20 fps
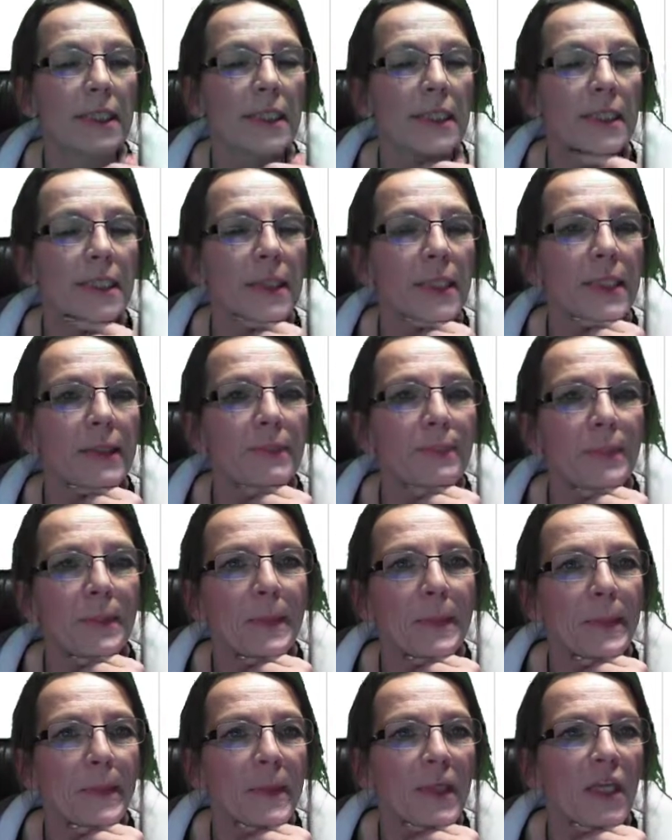Just
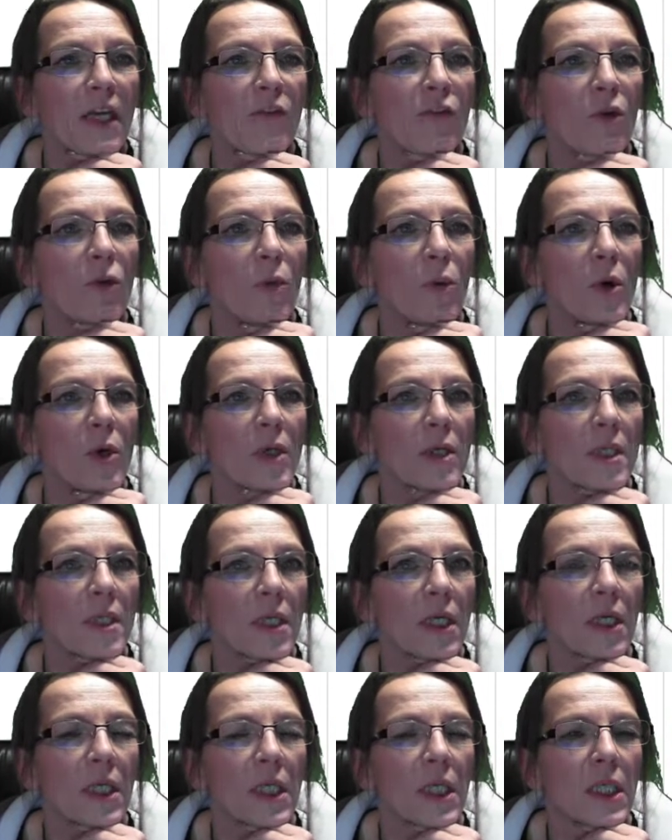a few
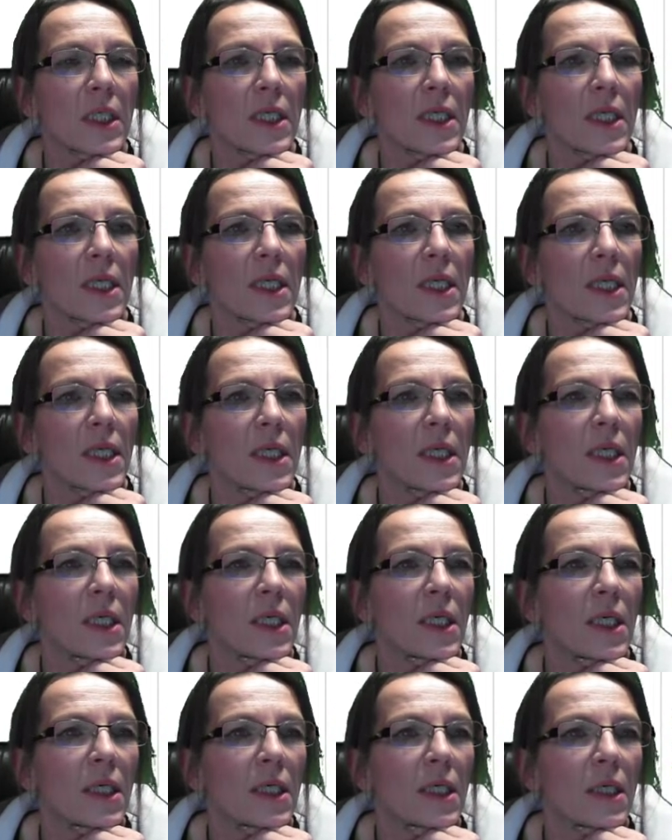words on
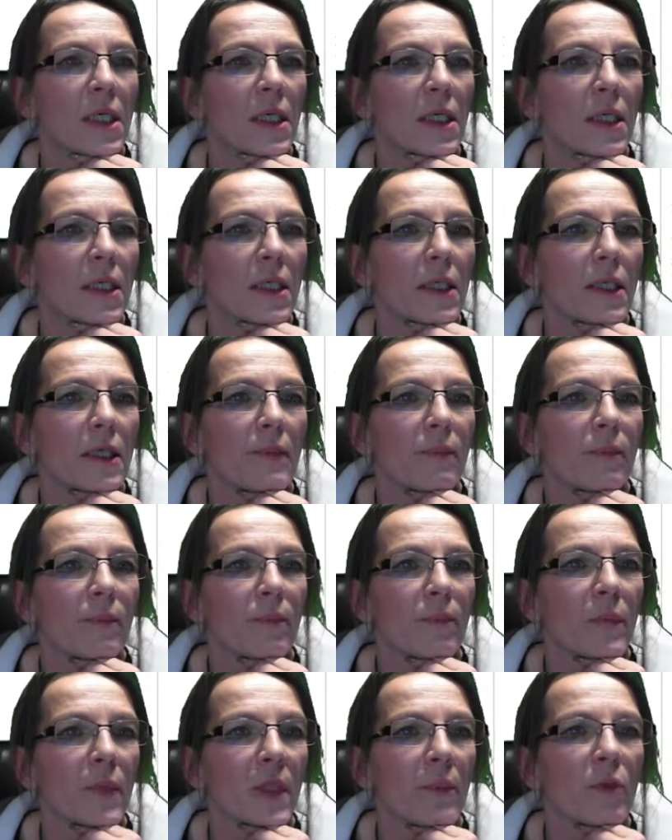
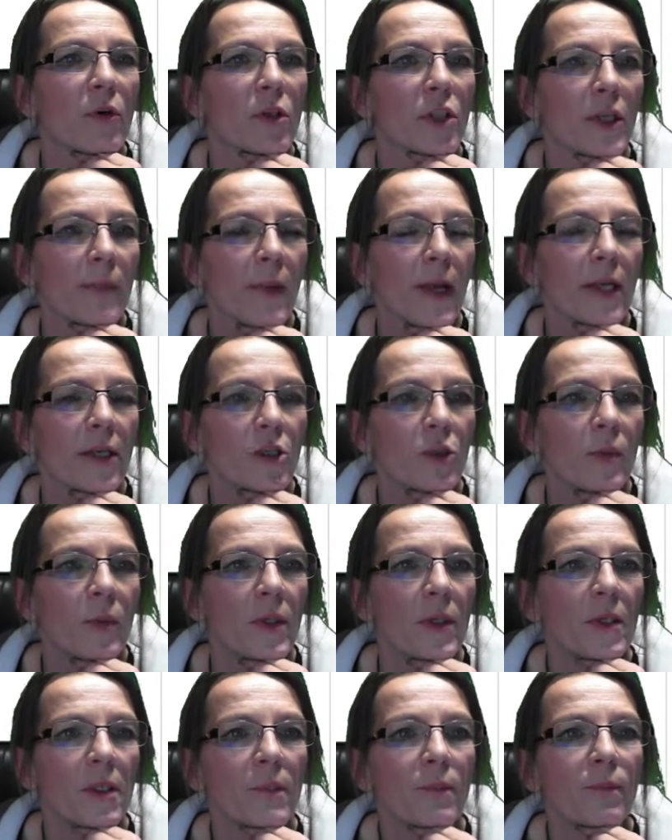the project
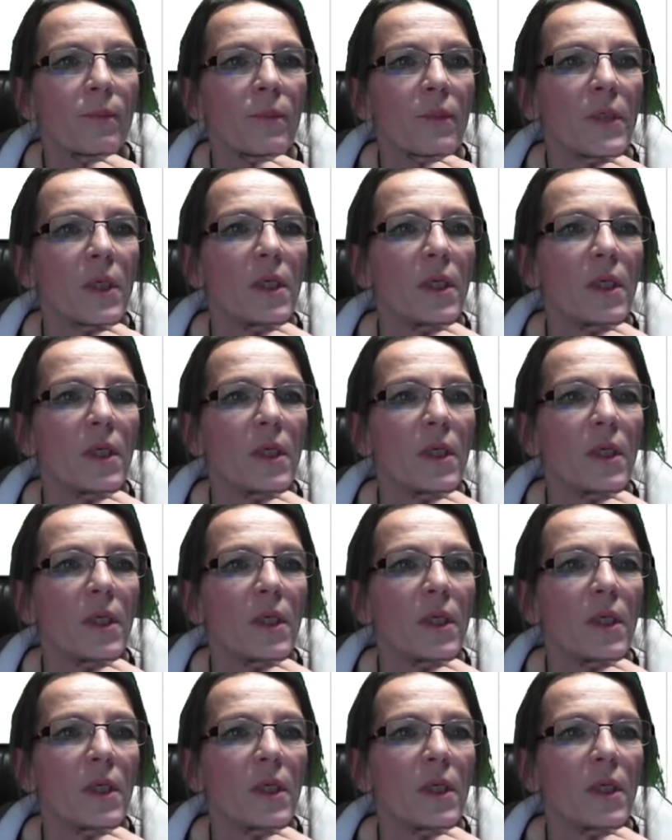management.